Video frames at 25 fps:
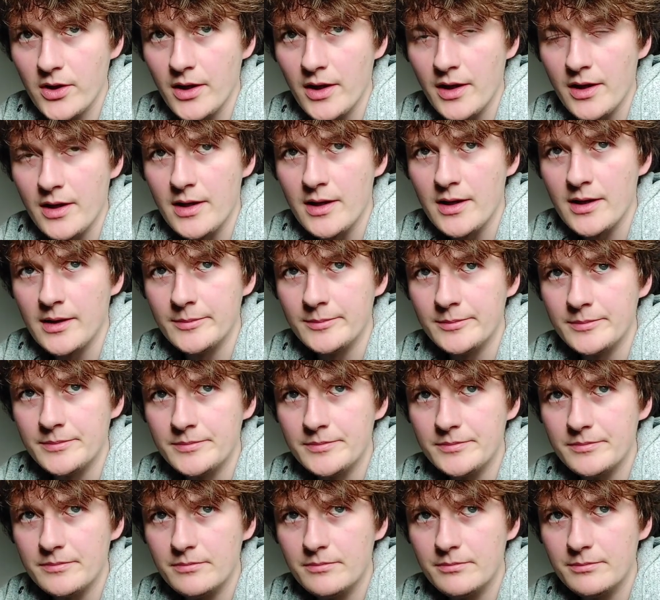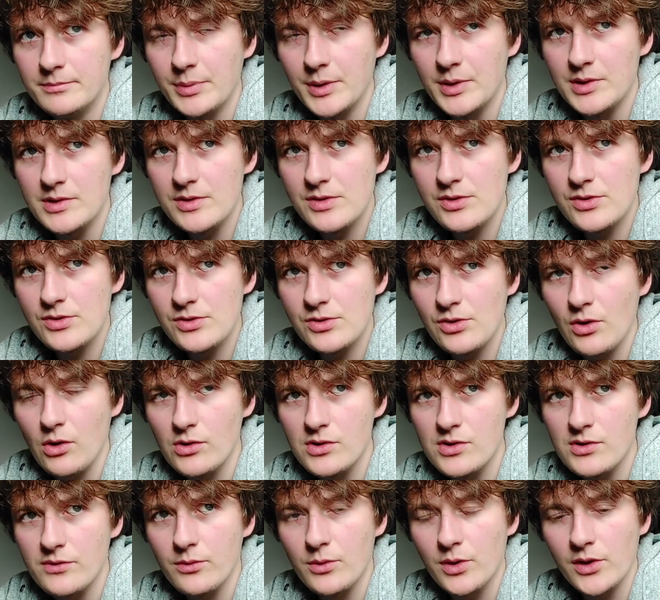um, but
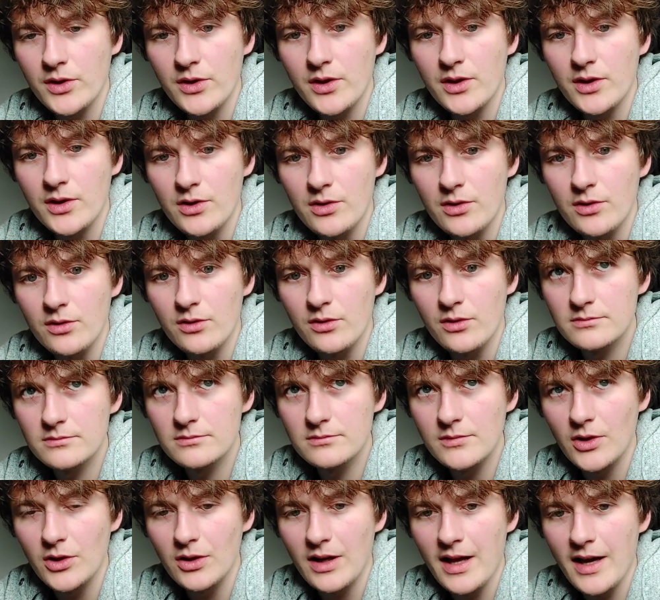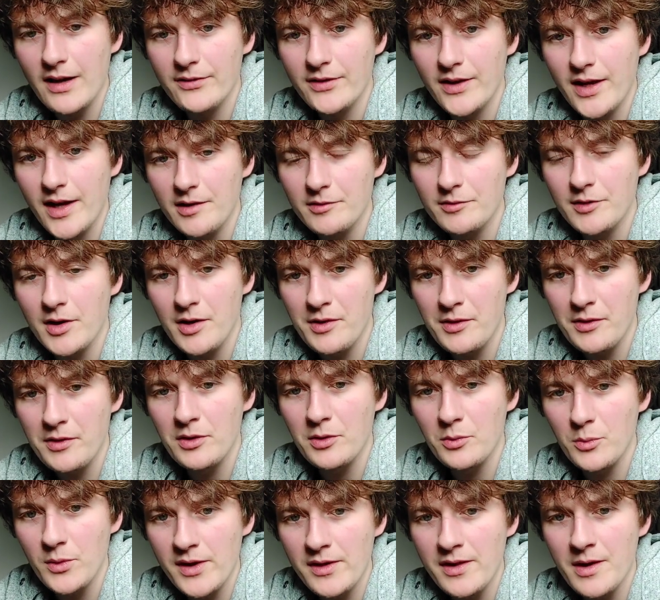sort of one that you you laugh at rather
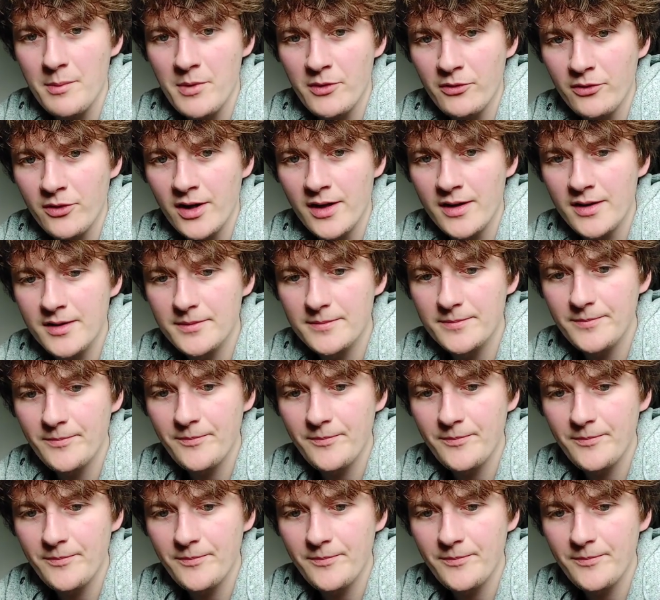than with. I'm afraid.